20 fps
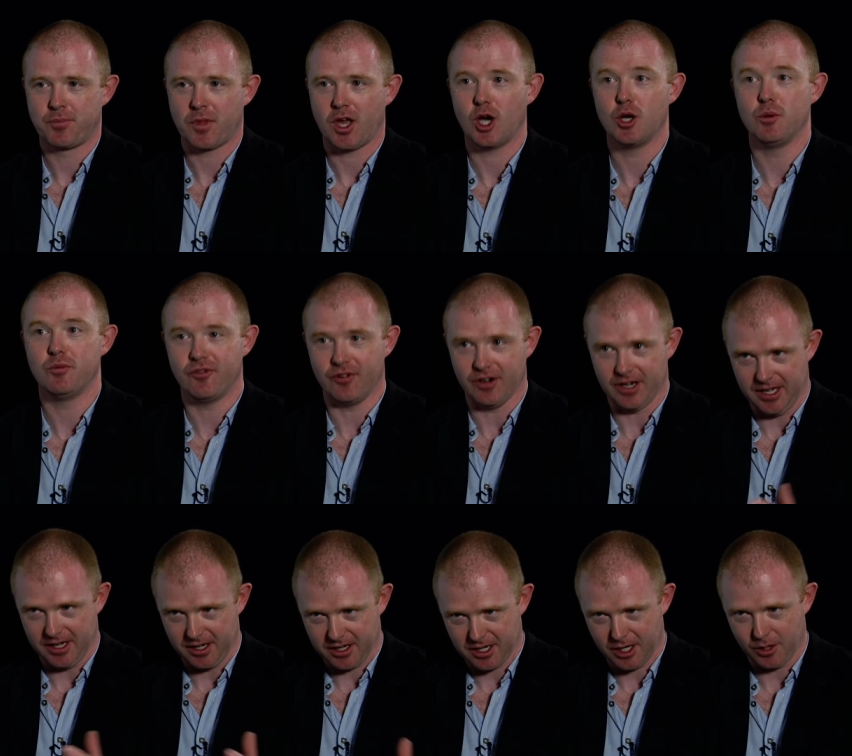hopefully
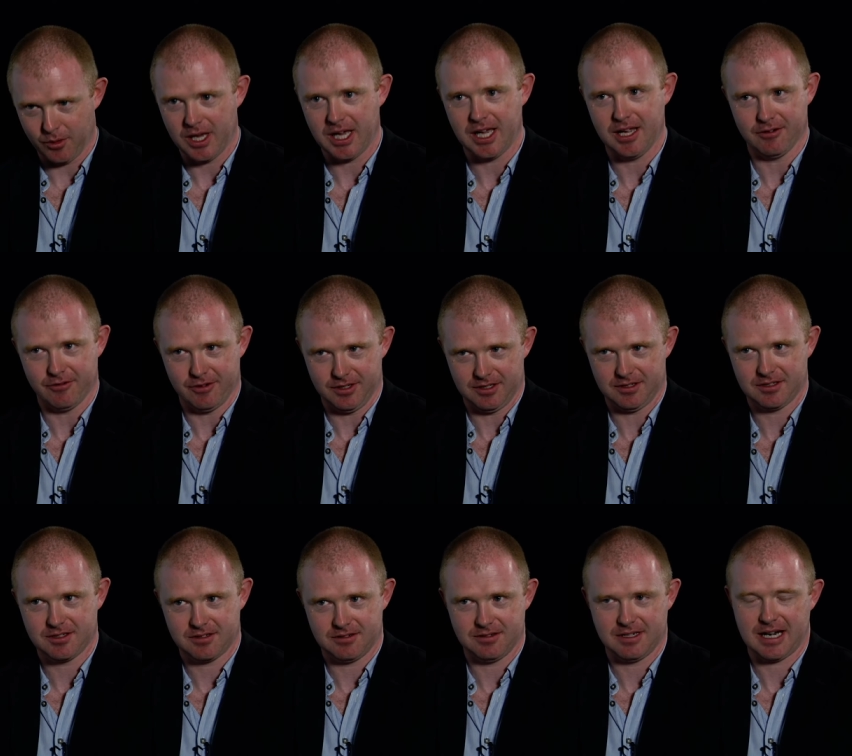a
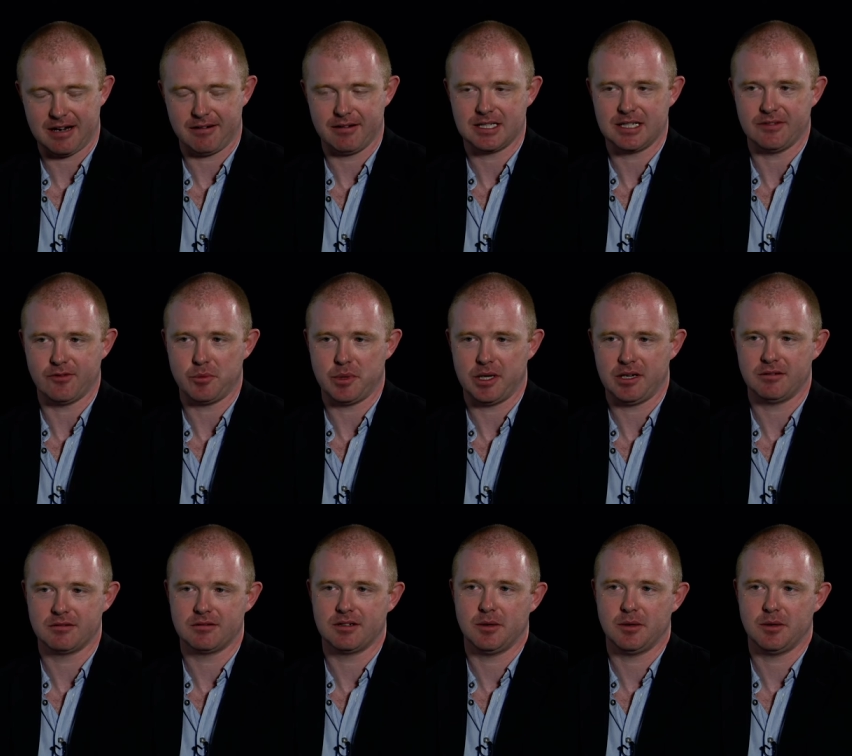coherent narrative about,